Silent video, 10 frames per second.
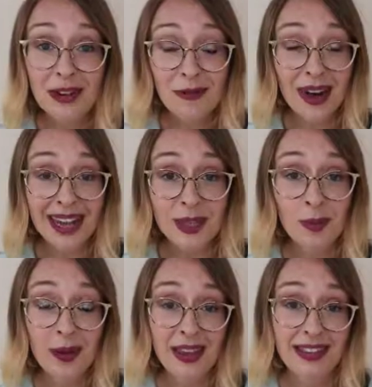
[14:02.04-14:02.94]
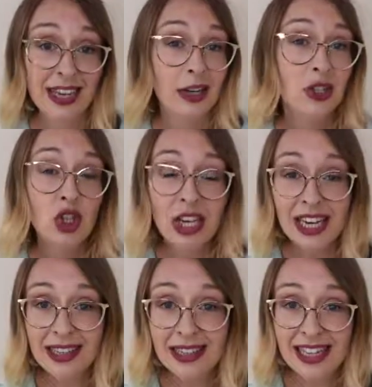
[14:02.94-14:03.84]
fats would be things like your
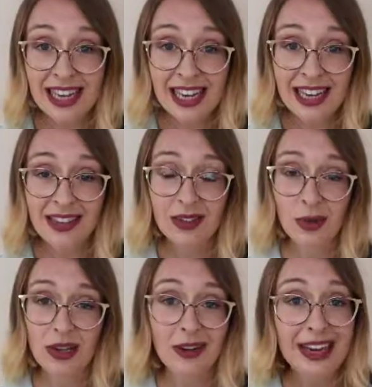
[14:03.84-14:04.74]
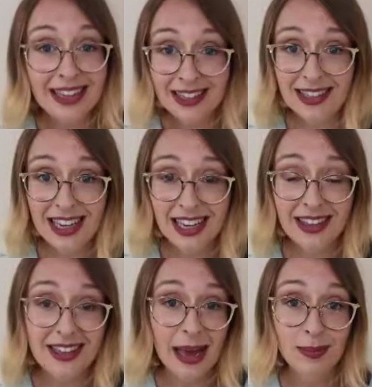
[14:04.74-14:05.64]
chia seeds or your
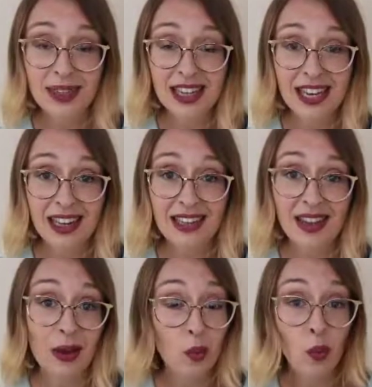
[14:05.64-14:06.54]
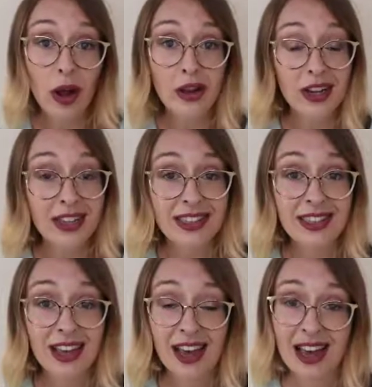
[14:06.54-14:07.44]
linseeds, hemp seeds, and then
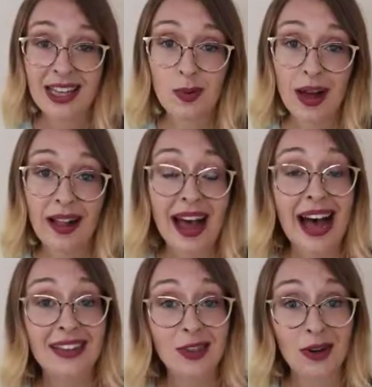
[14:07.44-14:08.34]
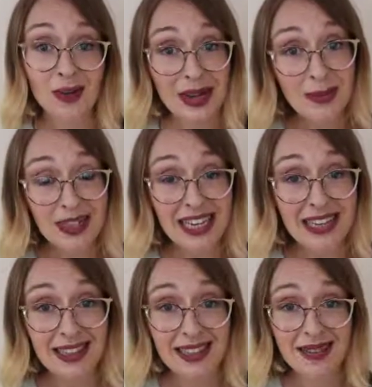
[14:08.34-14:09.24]
walnuts, as well as your rape
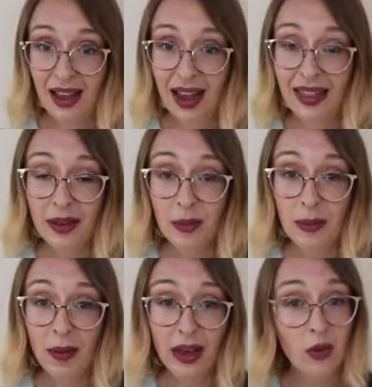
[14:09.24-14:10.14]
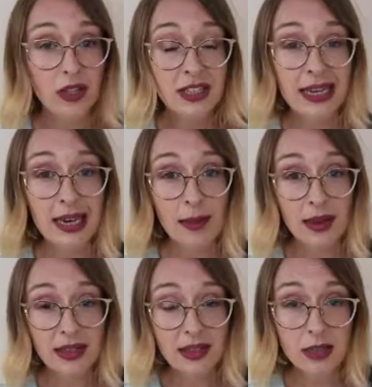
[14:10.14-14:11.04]
seeds. And then we might want to
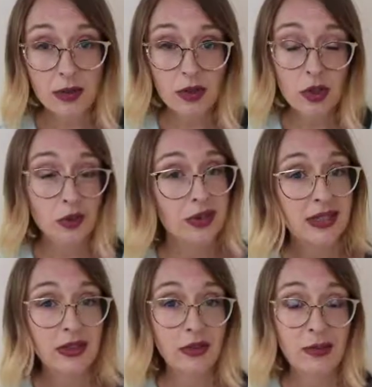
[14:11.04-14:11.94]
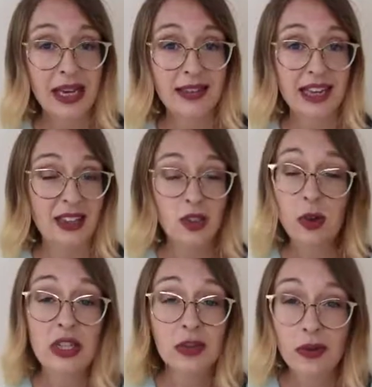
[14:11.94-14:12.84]
limit some of the sources of omega-6. So you
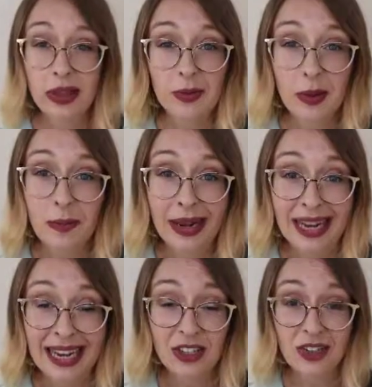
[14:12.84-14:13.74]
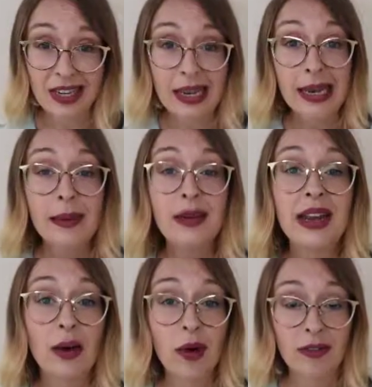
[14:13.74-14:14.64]
don't need to avoid them completely, just limit
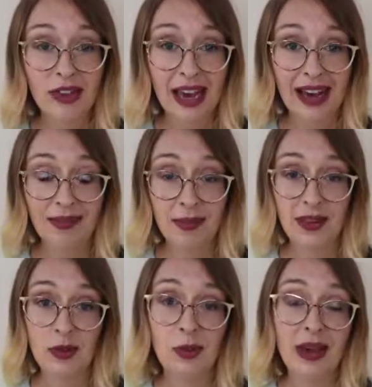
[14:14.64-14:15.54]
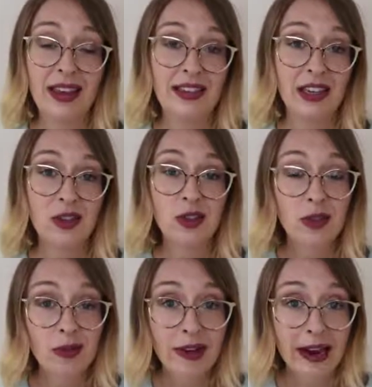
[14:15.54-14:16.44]
how often you have them. This would be things like your
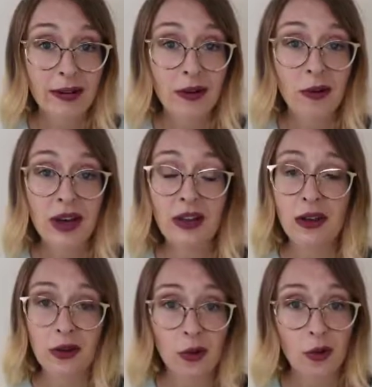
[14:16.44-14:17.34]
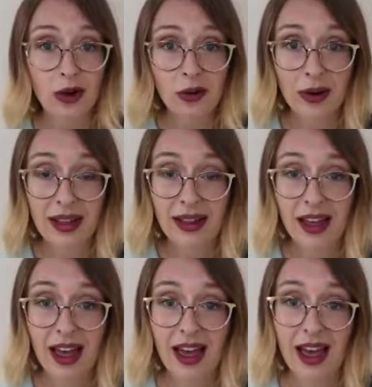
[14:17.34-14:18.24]
sunflower oil, your corn oil,
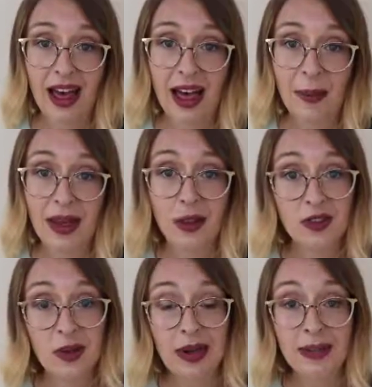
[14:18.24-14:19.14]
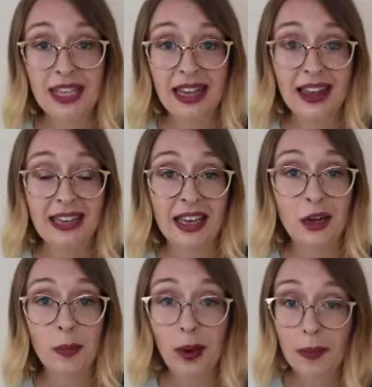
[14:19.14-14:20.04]
um, and also limiting things
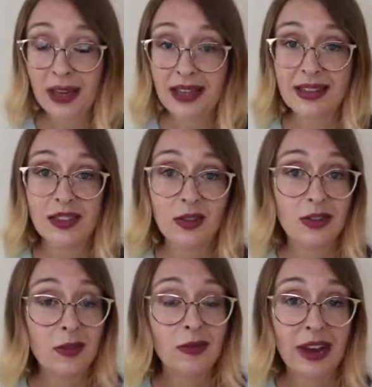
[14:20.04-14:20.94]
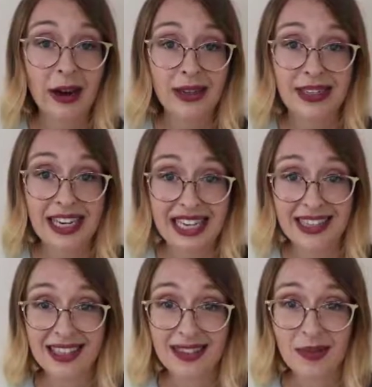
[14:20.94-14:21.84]
like your pumpkins and sunflower seeds.